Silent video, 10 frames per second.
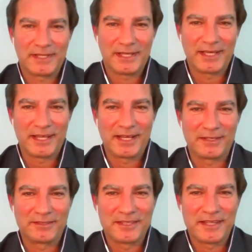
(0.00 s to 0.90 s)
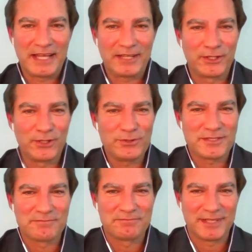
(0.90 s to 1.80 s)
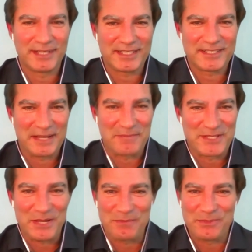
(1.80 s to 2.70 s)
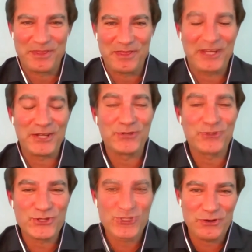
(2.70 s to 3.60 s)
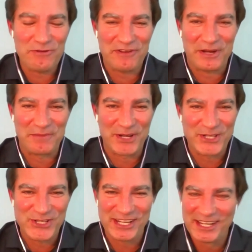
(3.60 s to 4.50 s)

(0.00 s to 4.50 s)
And on that note, our time is up. Thank you so very much.